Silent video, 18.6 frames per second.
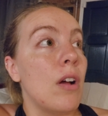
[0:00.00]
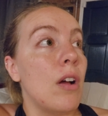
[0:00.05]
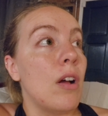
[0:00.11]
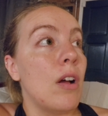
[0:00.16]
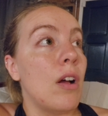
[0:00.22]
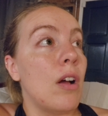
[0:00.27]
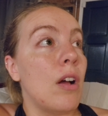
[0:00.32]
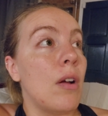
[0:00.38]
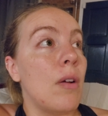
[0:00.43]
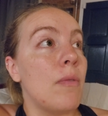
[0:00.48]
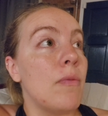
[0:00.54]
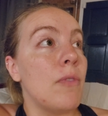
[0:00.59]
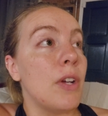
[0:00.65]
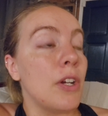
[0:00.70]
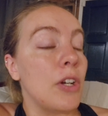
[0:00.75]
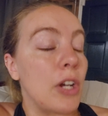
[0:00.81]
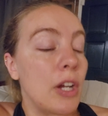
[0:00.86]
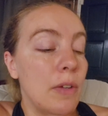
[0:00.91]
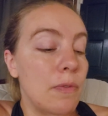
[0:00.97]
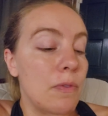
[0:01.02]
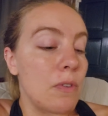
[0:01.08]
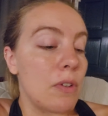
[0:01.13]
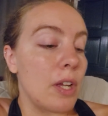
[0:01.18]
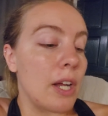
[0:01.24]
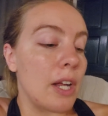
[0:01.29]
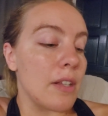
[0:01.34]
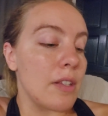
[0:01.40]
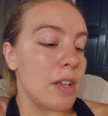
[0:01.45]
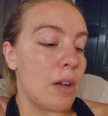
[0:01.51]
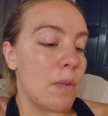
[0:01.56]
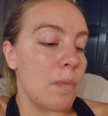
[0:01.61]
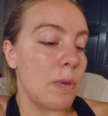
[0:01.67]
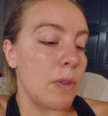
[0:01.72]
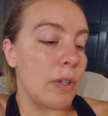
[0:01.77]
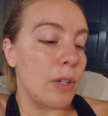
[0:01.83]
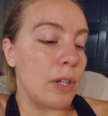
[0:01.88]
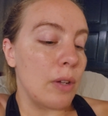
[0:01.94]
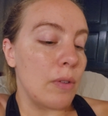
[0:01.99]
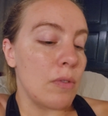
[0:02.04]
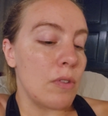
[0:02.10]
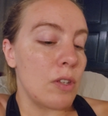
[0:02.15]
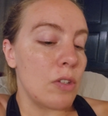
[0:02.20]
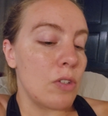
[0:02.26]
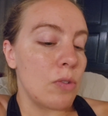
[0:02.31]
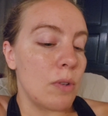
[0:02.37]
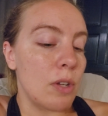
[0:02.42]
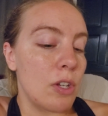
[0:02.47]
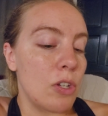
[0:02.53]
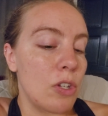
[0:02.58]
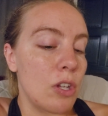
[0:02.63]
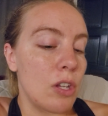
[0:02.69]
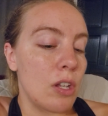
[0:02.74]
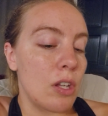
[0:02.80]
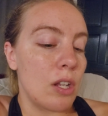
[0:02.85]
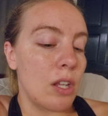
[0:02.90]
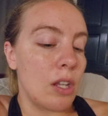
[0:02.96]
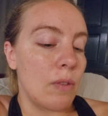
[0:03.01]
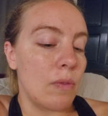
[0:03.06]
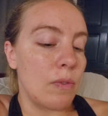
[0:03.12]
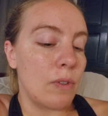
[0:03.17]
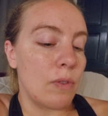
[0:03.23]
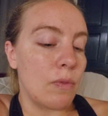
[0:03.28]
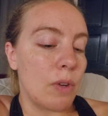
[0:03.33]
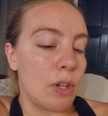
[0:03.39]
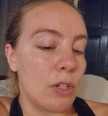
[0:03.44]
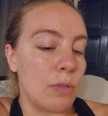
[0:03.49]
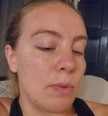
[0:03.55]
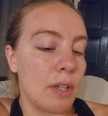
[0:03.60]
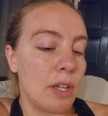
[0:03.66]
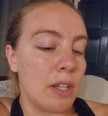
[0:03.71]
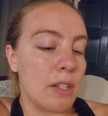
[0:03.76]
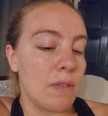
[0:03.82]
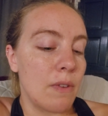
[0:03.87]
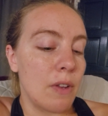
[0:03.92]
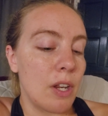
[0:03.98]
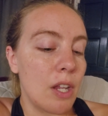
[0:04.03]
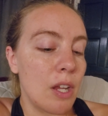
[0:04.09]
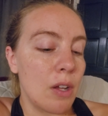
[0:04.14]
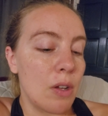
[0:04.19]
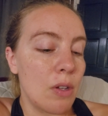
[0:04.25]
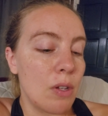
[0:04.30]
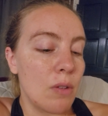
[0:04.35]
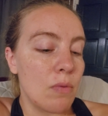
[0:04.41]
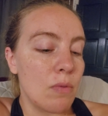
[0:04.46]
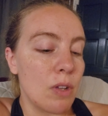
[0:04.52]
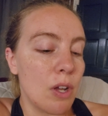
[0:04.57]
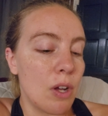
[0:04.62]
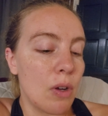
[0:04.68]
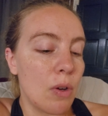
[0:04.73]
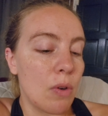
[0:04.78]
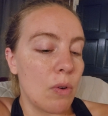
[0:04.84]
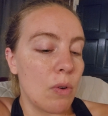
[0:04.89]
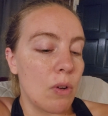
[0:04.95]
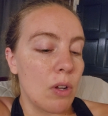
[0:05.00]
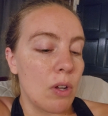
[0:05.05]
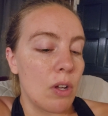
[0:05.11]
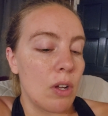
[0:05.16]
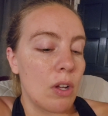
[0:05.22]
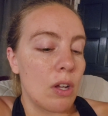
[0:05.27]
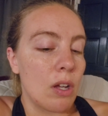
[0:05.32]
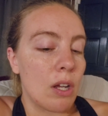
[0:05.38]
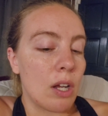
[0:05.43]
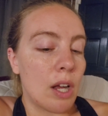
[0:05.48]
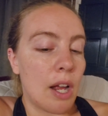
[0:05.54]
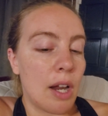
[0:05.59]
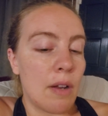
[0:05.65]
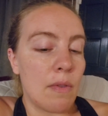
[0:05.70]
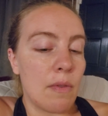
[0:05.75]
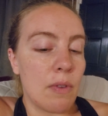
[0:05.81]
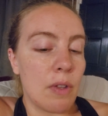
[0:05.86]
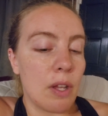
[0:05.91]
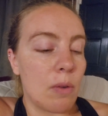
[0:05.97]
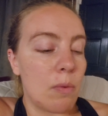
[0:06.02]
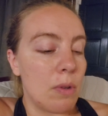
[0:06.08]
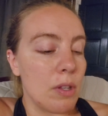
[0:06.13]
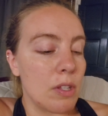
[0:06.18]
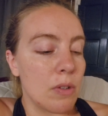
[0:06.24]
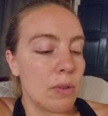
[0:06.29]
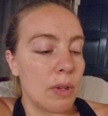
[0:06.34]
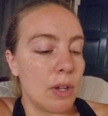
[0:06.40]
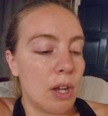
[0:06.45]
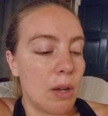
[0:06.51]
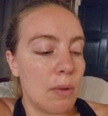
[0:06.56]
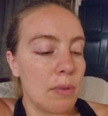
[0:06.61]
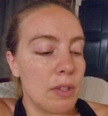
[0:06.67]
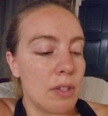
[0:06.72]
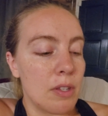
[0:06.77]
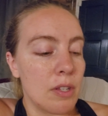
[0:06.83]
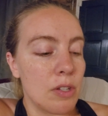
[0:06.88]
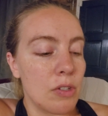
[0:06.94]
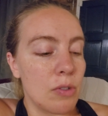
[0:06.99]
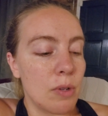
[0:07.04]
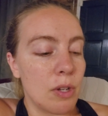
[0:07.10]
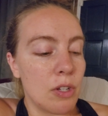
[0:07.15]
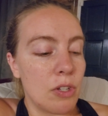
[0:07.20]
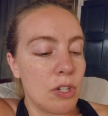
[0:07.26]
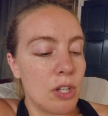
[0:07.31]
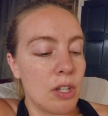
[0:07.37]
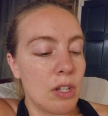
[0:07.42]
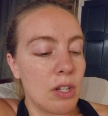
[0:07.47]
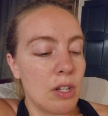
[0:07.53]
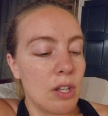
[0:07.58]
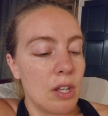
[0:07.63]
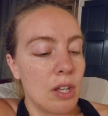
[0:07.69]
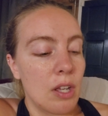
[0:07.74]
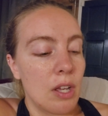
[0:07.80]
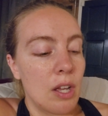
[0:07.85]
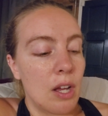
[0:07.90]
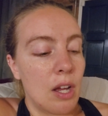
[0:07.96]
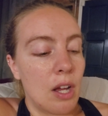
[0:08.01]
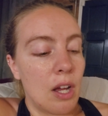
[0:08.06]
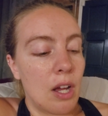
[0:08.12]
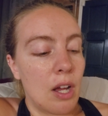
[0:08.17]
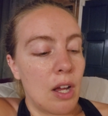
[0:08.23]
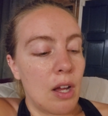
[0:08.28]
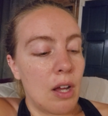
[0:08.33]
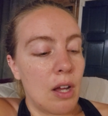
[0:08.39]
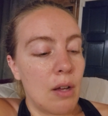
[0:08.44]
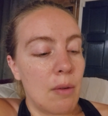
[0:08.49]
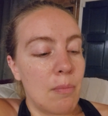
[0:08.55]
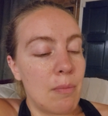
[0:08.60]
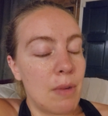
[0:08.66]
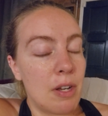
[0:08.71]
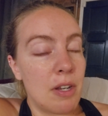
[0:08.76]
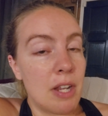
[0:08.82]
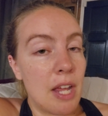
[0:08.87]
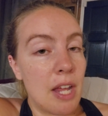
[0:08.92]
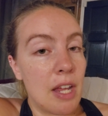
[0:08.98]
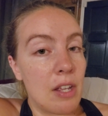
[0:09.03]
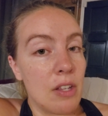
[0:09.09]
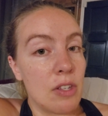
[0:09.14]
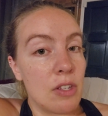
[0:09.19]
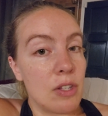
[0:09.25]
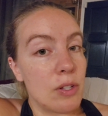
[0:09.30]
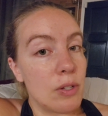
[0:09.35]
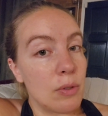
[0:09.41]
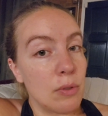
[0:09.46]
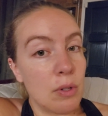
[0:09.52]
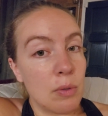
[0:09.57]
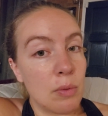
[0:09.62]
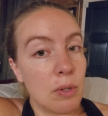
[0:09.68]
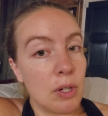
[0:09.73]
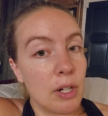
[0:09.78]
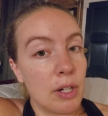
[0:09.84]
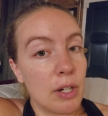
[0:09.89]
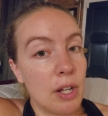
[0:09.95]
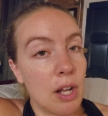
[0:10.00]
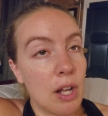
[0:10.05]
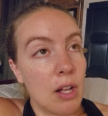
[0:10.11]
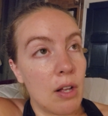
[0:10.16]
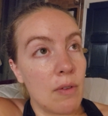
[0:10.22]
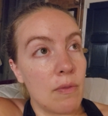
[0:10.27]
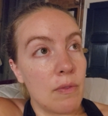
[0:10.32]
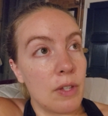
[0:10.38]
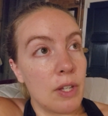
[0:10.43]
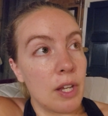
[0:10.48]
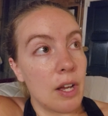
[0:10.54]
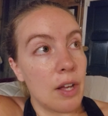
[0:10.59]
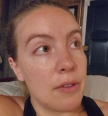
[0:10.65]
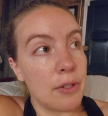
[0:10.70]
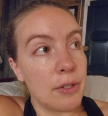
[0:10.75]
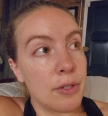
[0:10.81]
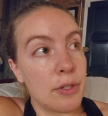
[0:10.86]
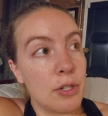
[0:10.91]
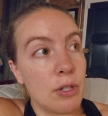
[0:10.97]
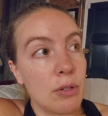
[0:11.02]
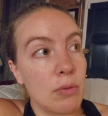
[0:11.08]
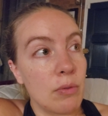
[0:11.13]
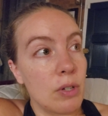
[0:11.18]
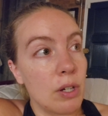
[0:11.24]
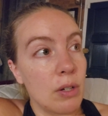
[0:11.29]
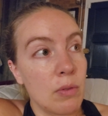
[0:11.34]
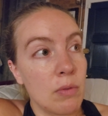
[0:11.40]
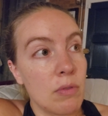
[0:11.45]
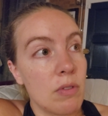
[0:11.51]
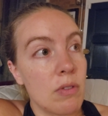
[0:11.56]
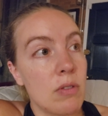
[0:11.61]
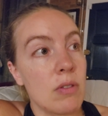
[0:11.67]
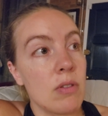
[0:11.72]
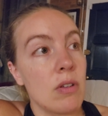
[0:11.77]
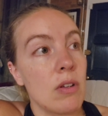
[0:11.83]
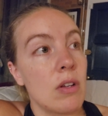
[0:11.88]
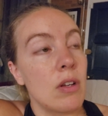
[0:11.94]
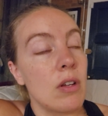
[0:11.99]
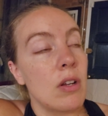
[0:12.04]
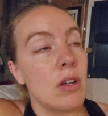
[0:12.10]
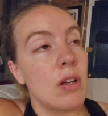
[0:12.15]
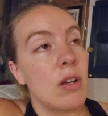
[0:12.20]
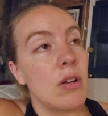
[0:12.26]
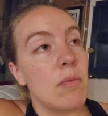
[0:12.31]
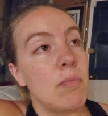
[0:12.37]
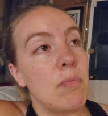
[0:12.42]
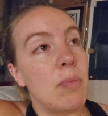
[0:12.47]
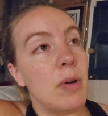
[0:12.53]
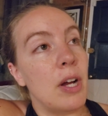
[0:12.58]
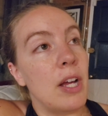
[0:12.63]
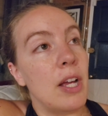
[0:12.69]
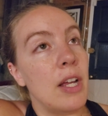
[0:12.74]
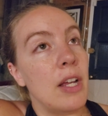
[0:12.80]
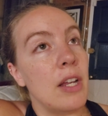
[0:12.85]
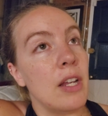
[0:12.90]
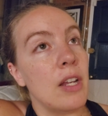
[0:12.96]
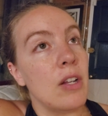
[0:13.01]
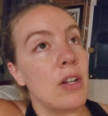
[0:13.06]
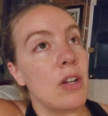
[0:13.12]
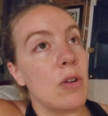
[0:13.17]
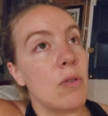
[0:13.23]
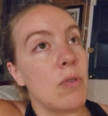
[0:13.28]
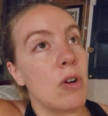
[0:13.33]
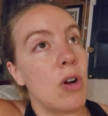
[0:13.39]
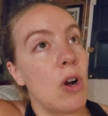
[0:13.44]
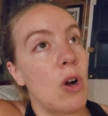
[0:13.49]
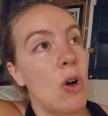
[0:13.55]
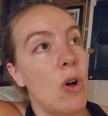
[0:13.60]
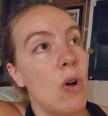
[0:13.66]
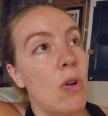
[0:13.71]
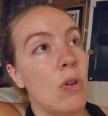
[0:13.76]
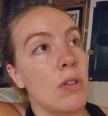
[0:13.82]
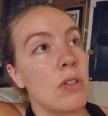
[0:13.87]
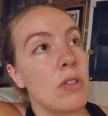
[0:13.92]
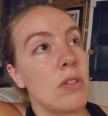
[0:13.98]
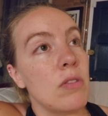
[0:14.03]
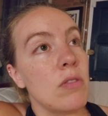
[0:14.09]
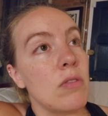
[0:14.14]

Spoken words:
I'm very grateful I got to help with the goat situation. If you've watched my last video, you know kind of like what's going on with the situation. Monday, still no word of the other 2 goats, but, called